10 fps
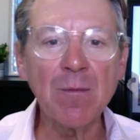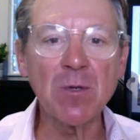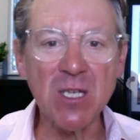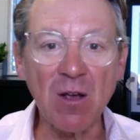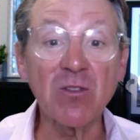
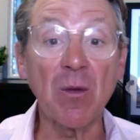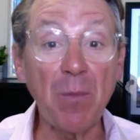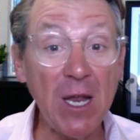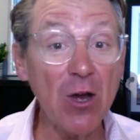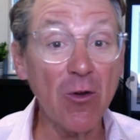themselves
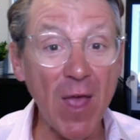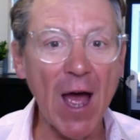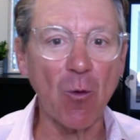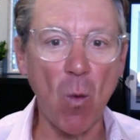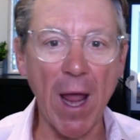appear
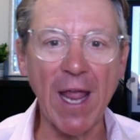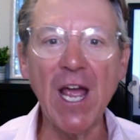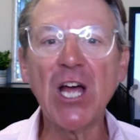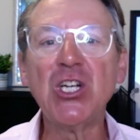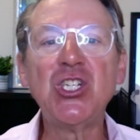that way
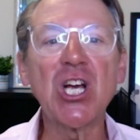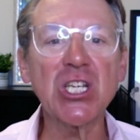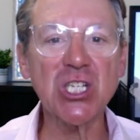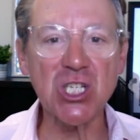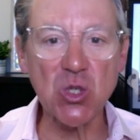
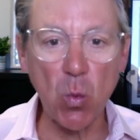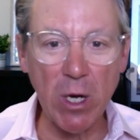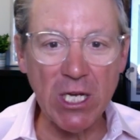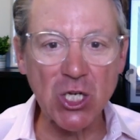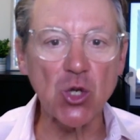just as
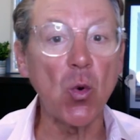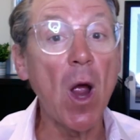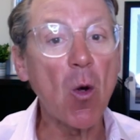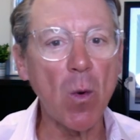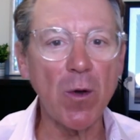we do
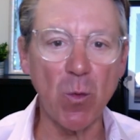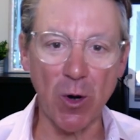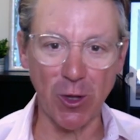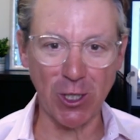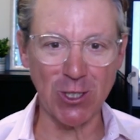when we're
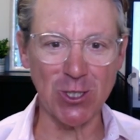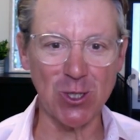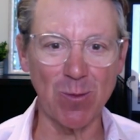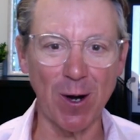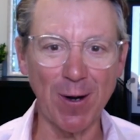the
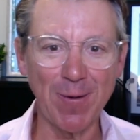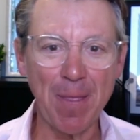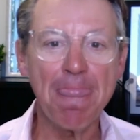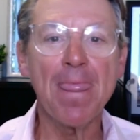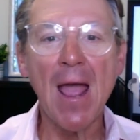consumer.
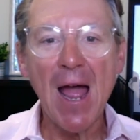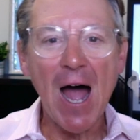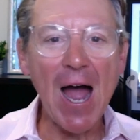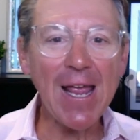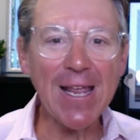
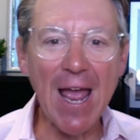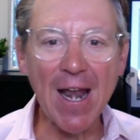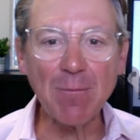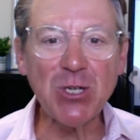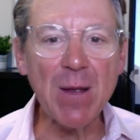Hi again,
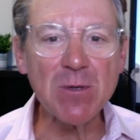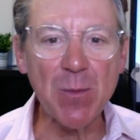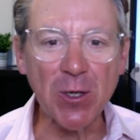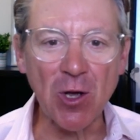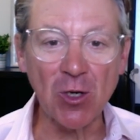I'm James
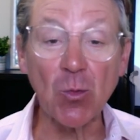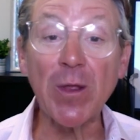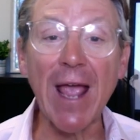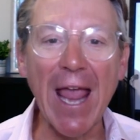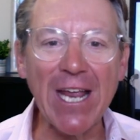MacDonald
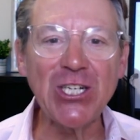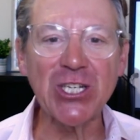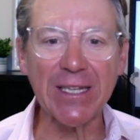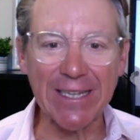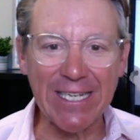with
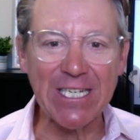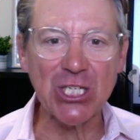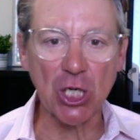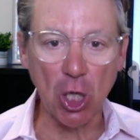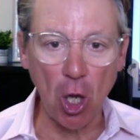Agent Lead
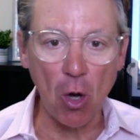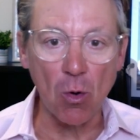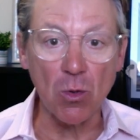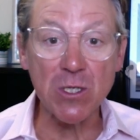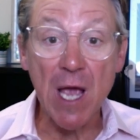to
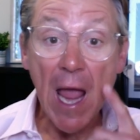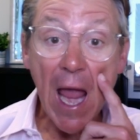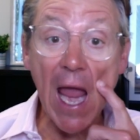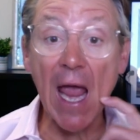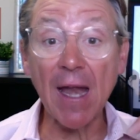Close,
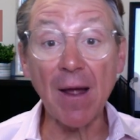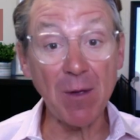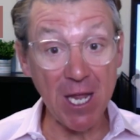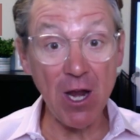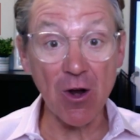and I'm
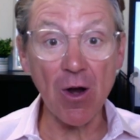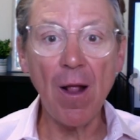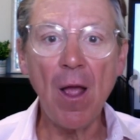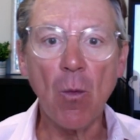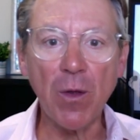here
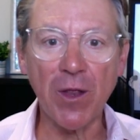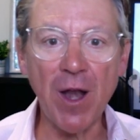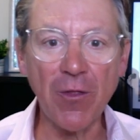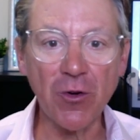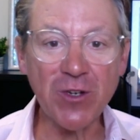with
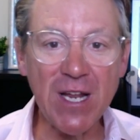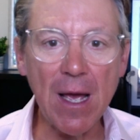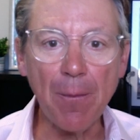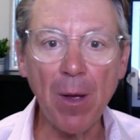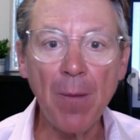another
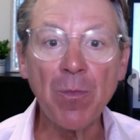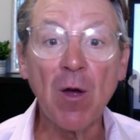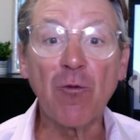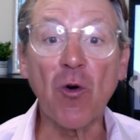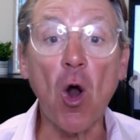tip
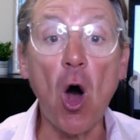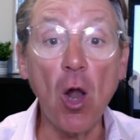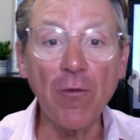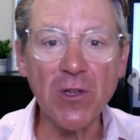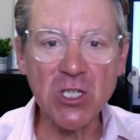for
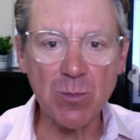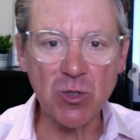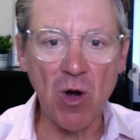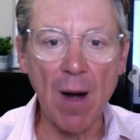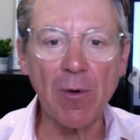all of the
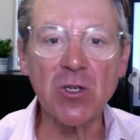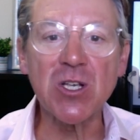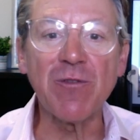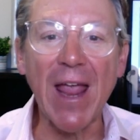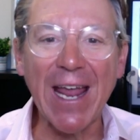subscribers
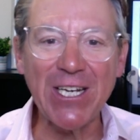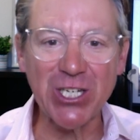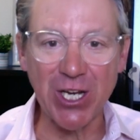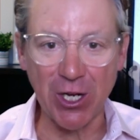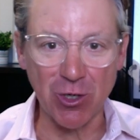of
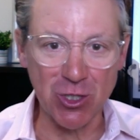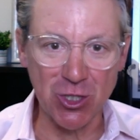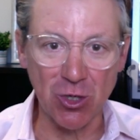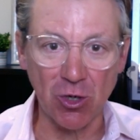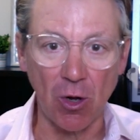Agent Inner
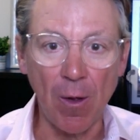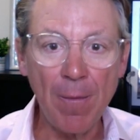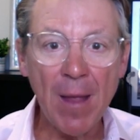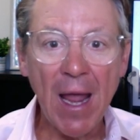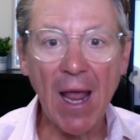Circle.
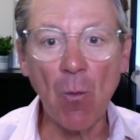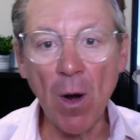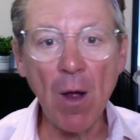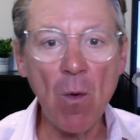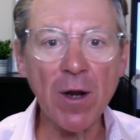And
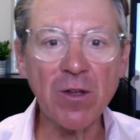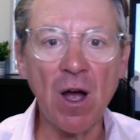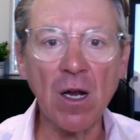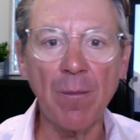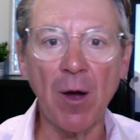what I want to
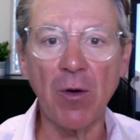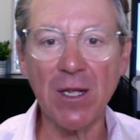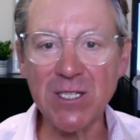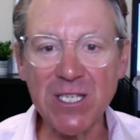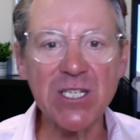talk about
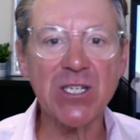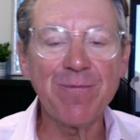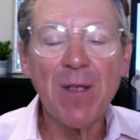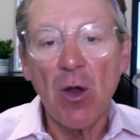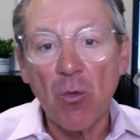is this
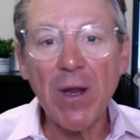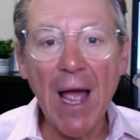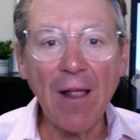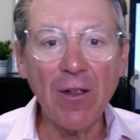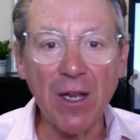
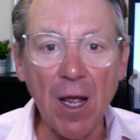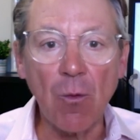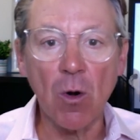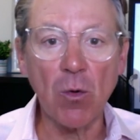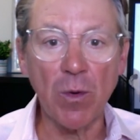reality. I
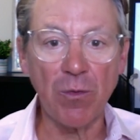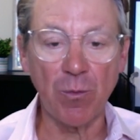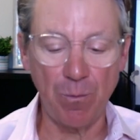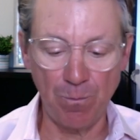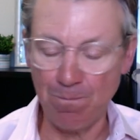work
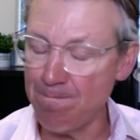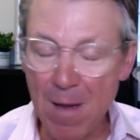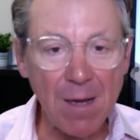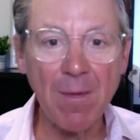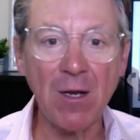with
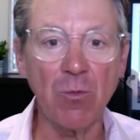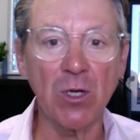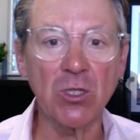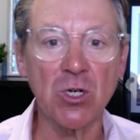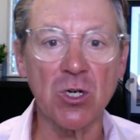many, many
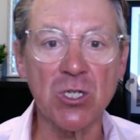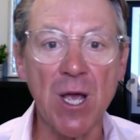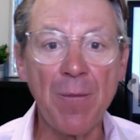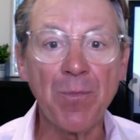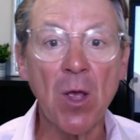realtors
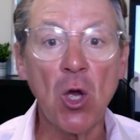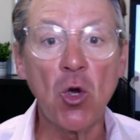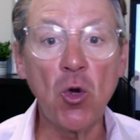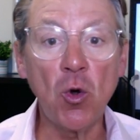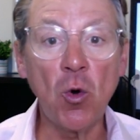
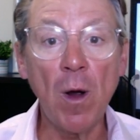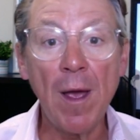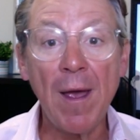who